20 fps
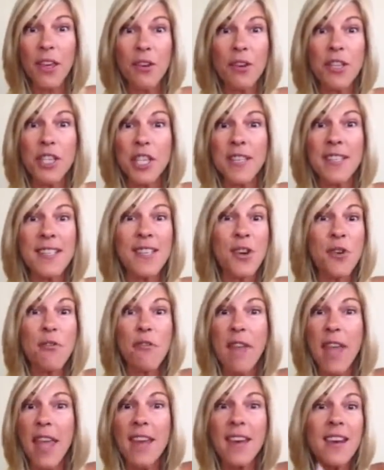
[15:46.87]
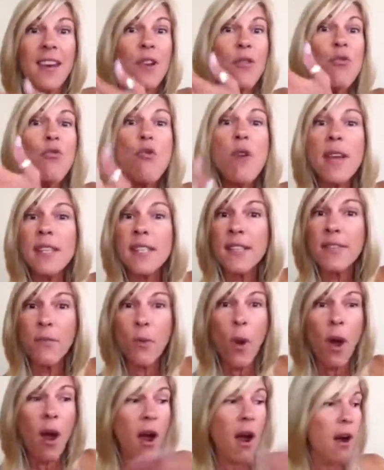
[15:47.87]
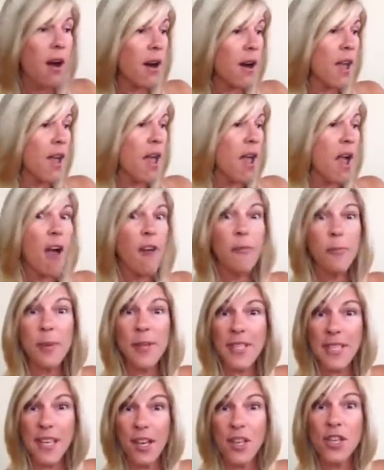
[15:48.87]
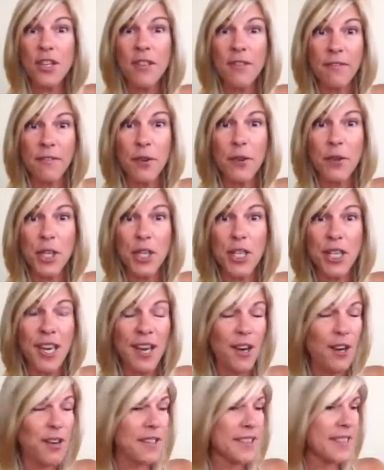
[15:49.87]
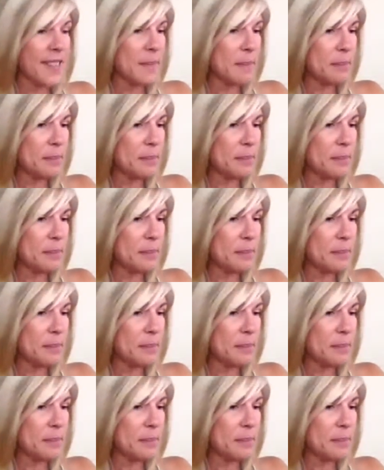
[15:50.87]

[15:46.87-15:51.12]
You're just creating a reservoir of potential future shares.